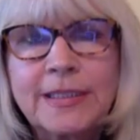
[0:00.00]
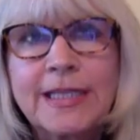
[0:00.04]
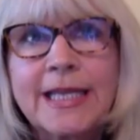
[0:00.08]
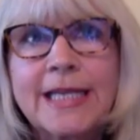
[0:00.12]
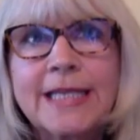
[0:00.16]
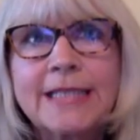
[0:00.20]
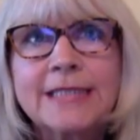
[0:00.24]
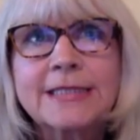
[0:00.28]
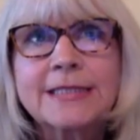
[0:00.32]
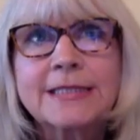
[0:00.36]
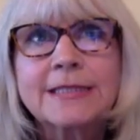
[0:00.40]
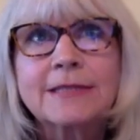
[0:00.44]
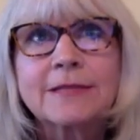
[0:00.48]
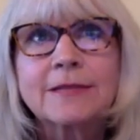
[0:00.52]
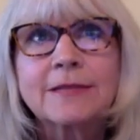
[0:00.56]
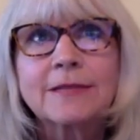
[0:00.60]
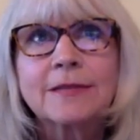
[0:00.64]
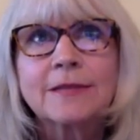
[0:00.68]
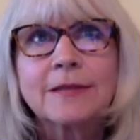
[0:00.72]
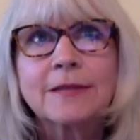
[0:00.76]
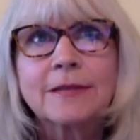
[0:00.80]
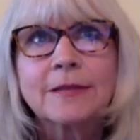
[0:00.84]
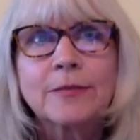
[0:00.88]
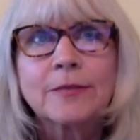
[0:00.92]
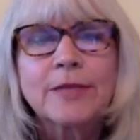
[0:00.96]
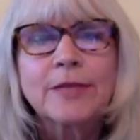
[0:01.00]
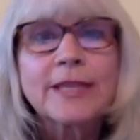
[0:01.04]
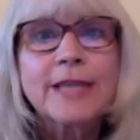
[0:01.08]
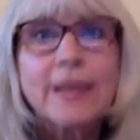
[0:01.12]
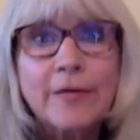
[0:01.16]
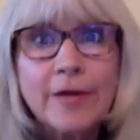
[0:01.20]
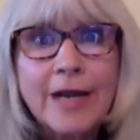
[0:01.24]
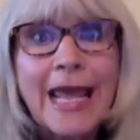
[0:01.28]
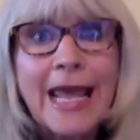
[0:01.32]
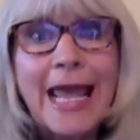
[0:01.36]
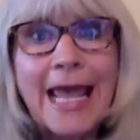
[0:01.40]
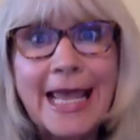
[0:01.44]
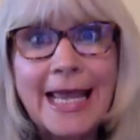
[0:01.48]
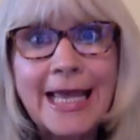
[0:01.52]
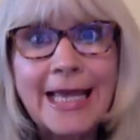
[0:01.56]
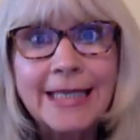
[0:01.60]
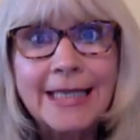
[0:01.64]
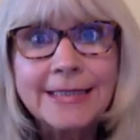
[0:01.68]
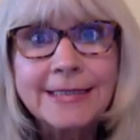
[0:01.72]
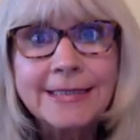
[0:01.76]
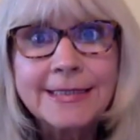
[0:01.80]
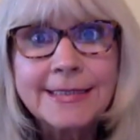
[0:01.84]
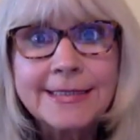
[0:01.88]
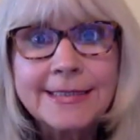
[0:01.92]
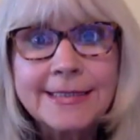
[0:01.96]
place without
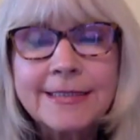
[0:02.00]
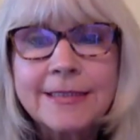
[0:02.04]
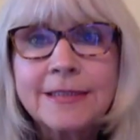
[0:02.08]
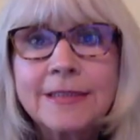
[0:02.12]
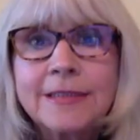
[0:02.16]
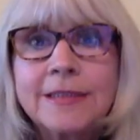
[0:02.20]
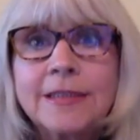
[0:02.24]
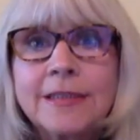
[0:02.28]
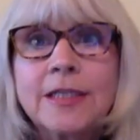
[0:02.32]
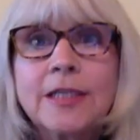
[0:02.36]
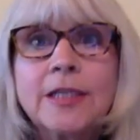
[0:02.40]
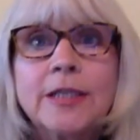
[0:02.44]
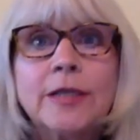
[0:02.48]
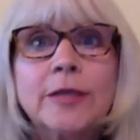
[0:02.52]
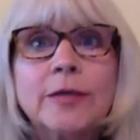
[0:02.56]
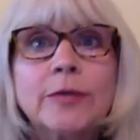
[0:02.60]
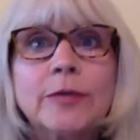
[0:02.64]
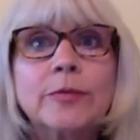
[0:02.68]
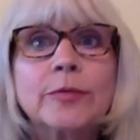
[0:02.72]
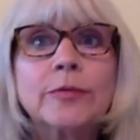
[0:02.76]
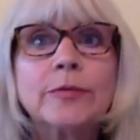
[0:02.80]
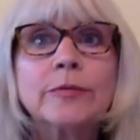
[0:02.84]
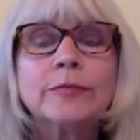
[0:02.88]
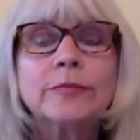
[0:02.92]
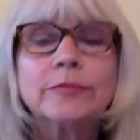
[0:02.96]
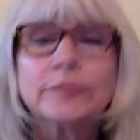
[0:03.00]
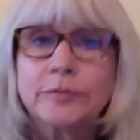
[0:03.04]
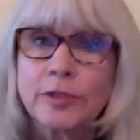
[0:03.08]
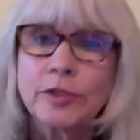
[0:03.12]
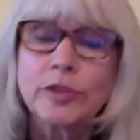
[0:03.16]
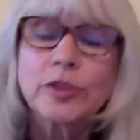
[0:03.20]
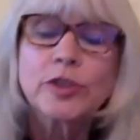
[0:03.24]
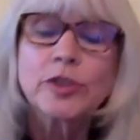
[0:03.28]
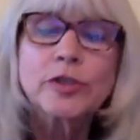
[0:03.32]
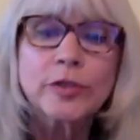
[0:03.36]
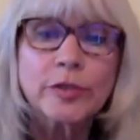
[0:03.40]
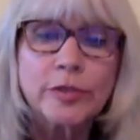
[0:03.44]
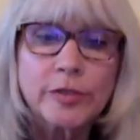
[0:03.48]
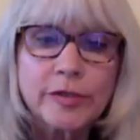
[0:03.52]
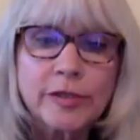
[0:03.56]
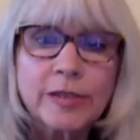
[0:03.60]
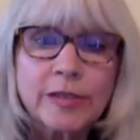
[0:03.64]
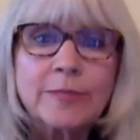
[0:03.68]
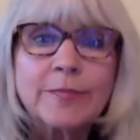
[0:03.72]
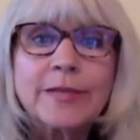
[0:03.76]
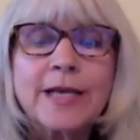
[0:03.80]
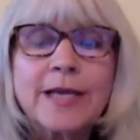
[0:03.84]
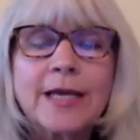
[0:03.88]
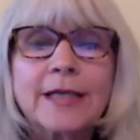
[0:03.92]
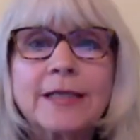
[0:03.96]
ads you know sure you
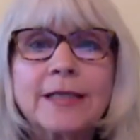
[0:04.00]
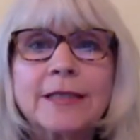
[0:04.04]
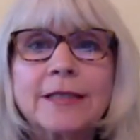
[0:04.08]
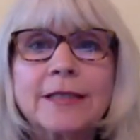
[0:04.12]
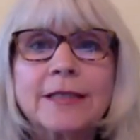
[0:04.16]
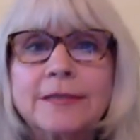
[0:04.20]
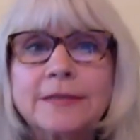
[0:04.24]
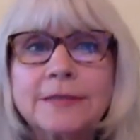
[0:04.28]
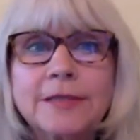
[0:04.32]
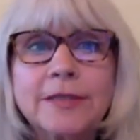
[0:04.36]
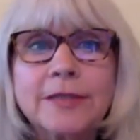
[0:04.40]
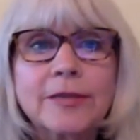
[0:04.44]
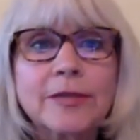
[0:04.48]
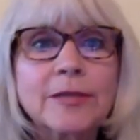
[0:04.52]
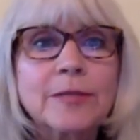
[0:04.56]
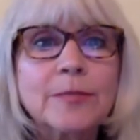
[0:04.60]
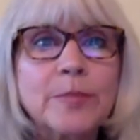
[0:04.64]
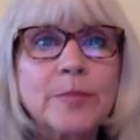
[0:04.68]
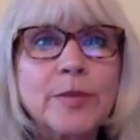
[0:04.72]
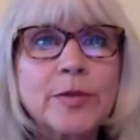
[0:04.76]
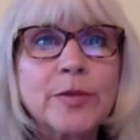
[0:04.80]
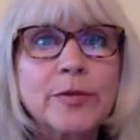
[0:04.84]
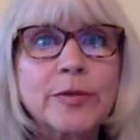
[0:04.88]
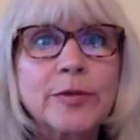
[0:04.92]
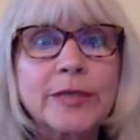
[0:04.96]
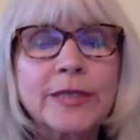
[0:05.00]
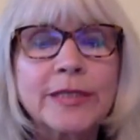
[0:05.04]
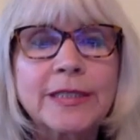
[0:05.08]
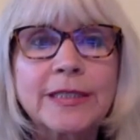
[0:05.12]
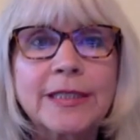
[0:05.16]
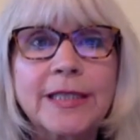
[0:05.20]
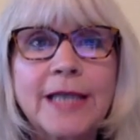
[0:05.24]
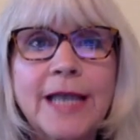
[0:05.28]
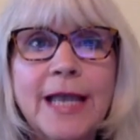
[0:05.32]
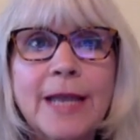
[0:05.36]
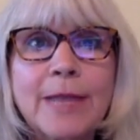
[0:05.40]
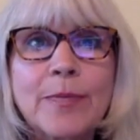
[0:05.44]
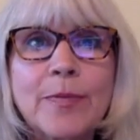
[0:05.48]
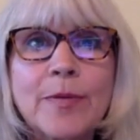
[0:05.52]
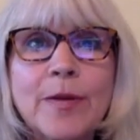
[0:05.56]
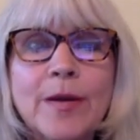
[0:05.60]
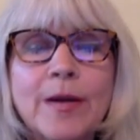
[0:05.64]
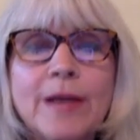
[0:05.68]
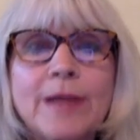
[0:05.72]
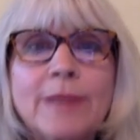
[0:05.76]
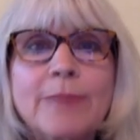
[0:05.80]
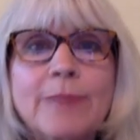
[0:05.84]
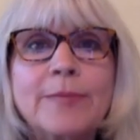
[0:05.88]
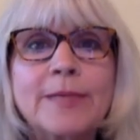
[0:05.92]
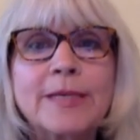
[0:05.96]
can be on a, your computer at the
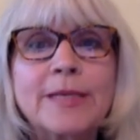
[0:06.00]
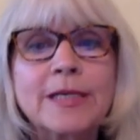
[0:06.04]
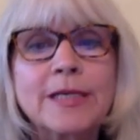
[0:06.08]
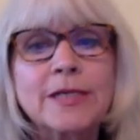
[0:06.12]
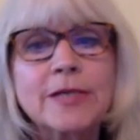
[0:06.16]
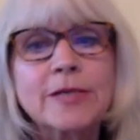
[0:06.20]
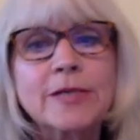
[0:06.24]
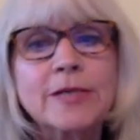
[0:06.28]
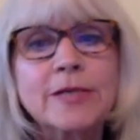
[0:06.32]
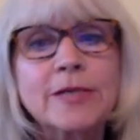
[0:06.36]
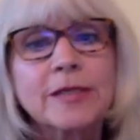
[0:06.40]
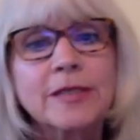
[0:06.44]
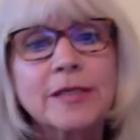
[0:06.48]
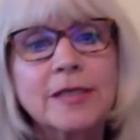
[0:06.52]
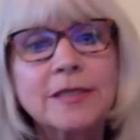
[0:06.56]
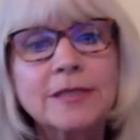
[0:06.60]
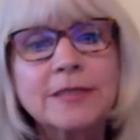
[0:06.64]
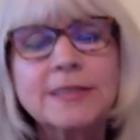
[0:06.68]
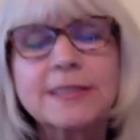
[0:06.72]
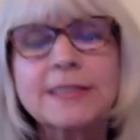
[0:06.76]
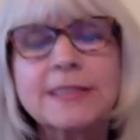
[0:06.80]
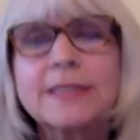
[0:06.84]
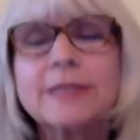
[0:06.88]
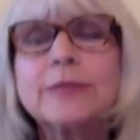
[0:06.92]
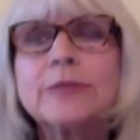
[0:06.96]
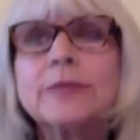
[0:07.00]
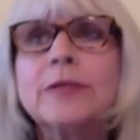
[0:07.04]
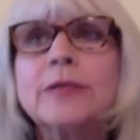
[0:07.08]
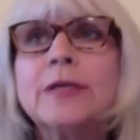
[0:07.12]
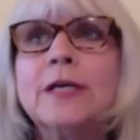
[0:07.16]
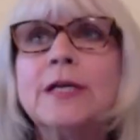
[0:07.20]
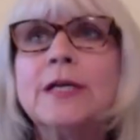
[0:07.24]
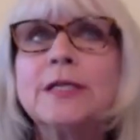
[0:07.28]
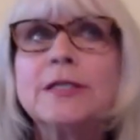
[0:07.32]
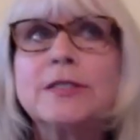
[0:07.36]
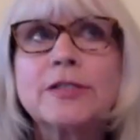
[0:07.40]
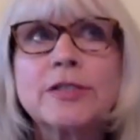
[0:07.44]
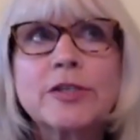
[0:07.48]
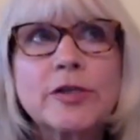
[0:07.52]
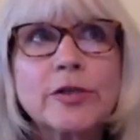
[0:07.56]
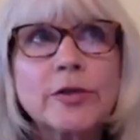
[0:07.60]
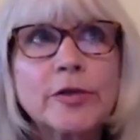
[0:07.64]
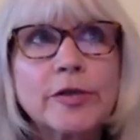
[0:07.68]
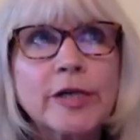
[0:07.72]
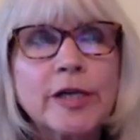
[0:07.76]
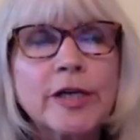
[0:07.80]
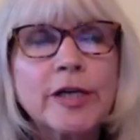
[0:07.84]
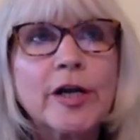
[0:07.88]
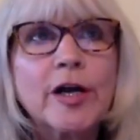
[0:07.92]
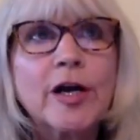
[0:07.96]
library but you can also
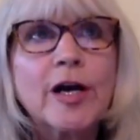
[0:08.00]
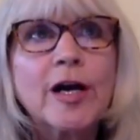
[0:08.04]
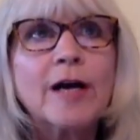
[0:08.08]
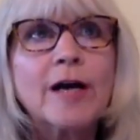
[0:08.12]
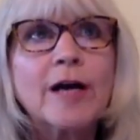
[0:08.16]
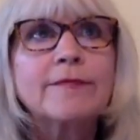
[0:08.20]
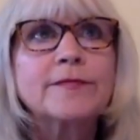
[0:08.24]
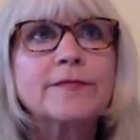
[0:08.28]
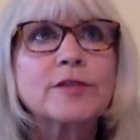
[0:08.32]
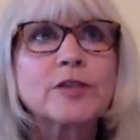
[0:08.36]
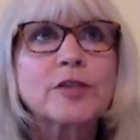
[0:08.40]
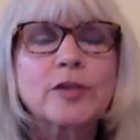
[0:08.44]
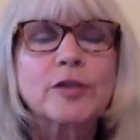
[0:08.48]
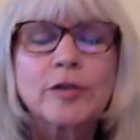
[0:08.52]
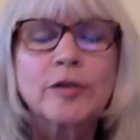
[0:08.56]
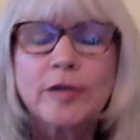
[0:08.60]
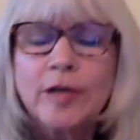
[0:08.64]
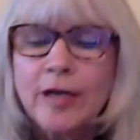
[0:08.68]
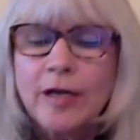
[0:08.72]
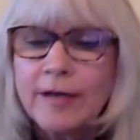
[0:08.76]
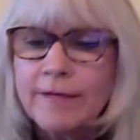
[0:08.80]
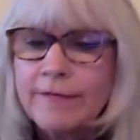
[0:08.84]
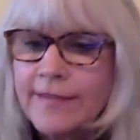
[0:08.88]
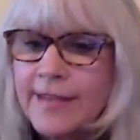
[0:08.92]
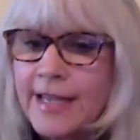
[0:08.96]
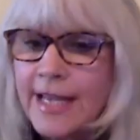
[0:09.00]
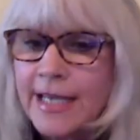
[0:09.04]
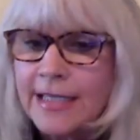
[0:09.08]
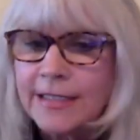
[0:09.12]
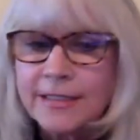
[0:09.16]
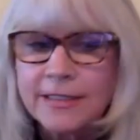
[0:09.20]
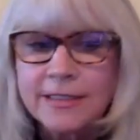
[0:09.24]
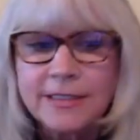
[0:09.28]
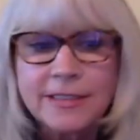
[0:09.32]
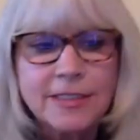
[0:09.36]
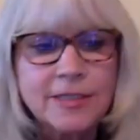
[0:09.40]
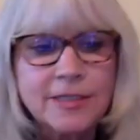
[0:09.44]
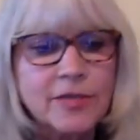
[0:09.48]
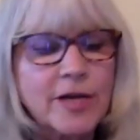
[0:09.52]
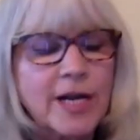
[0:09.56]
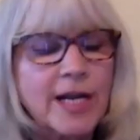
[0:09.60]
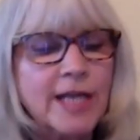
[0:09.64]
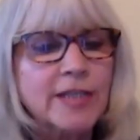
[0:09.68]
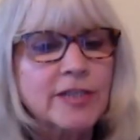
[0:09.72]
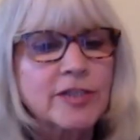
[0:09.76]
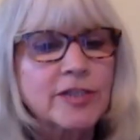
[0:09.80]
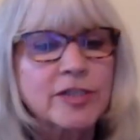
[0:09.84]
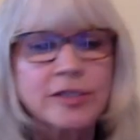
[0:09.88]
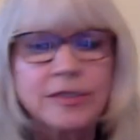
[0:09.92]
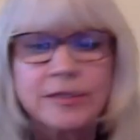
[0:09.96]
turn it off, turn off that
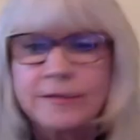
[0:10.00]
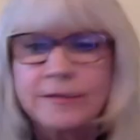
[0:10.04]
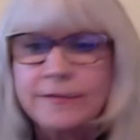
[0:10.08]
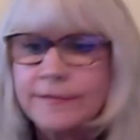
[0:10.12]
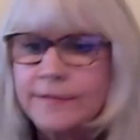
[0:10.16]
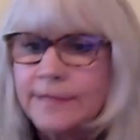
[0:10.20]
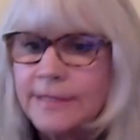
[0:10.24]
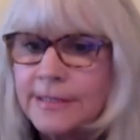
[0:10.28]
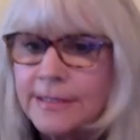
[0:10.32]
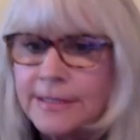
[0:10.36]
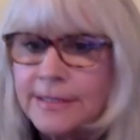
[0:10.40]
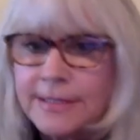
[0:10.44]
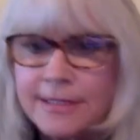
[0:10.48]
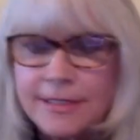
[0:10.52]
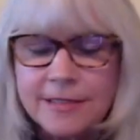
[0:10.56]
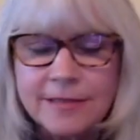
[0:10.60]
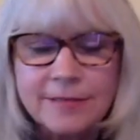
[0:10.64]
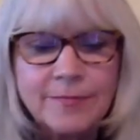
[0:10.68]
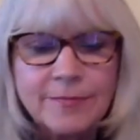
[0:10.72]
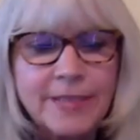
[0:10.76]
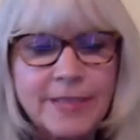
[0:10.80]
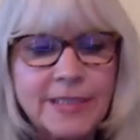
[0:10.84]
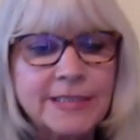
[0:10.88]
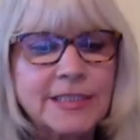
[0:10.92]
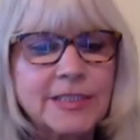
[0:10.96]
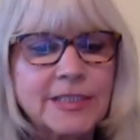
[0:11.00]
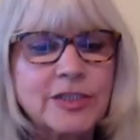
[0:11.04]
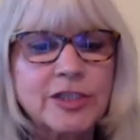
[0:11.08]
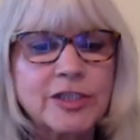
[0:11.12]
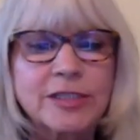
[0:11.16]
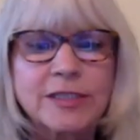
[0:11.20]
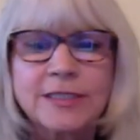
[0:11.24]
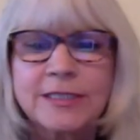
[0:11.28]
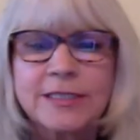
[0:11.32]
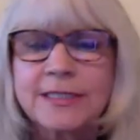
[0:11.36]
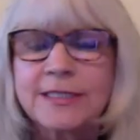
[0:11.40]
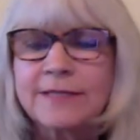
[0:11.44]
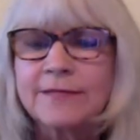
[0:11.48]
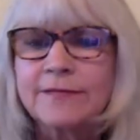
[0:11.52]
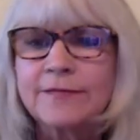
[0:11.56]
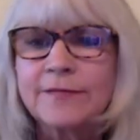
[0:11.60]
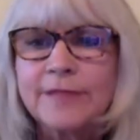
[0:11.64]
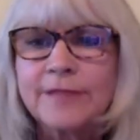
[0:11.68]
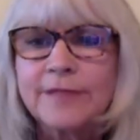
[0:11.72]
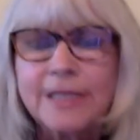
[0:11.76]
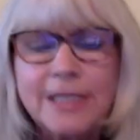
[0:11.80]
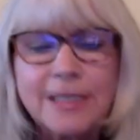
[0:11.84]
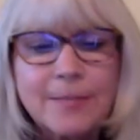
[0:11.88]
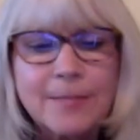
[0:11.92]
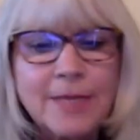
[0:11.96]
distraction of instant messages, of
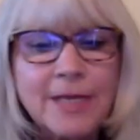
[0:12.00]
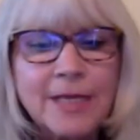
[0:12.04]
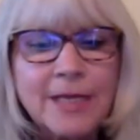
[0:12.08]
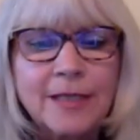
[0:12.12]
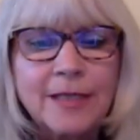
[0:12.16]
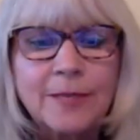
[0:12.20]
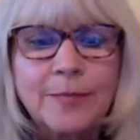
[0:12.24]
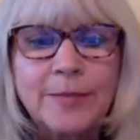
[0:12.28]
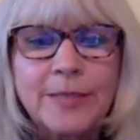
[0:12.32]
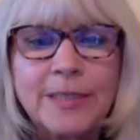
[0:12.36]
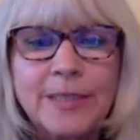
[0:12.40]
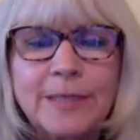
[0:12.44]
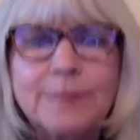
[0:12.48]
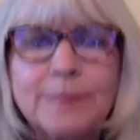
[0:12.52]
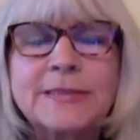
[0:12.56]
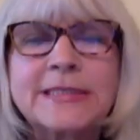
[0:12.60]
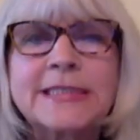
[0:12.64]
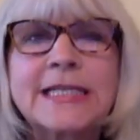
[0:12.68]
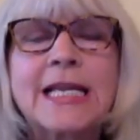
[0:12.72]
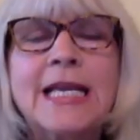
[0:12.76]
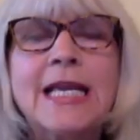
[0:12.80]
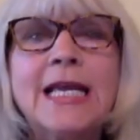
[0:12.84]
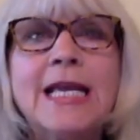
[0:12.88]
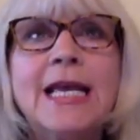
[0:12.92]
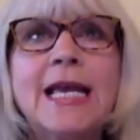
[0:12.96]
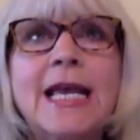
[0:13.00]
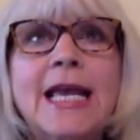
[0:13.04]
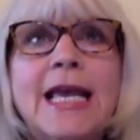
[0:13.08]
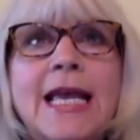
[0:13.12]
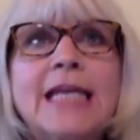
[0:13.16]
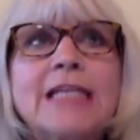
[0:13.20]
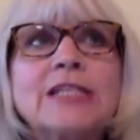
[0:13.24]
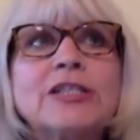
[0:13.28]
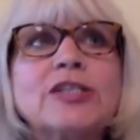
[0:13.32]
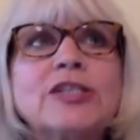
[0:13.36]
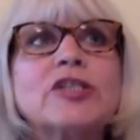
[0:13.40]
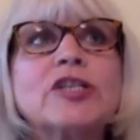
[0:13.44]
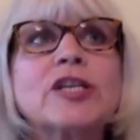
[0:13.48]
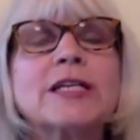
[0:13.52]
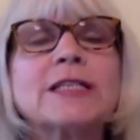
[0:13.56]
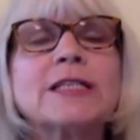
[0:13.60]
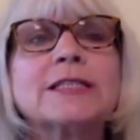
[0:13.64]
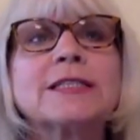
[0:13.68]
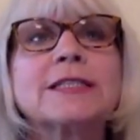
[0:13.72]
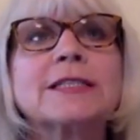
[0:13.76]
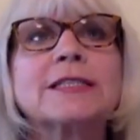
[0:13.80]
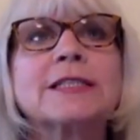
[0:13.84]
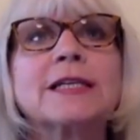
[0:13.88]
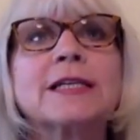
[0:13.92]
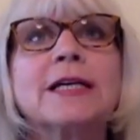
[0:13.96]
email beeps, and
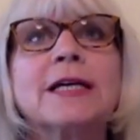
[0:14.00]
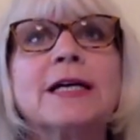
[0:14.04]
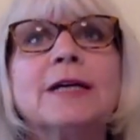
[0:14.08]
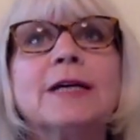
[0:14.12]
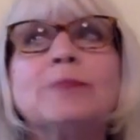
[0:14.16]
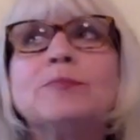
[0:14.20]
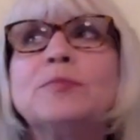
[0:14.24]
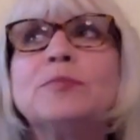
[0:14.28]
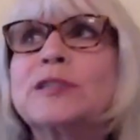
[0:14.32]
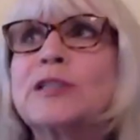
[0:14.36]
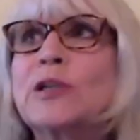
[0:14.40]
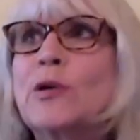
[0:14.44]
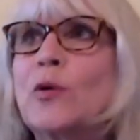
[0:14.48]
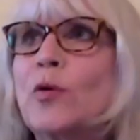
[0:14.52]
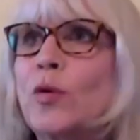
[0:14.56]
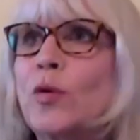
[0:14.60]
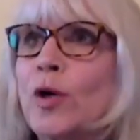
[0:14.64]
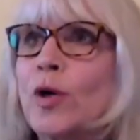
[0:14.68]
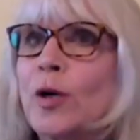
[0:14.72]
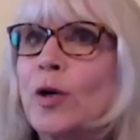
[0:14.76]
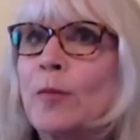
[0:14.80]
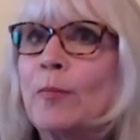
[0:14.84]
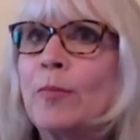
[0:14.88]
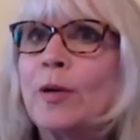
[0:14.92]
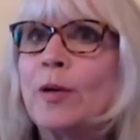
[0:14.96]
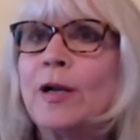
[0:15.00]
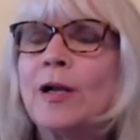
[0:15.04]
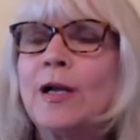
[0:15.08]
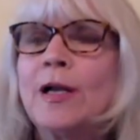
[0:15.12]
just absorb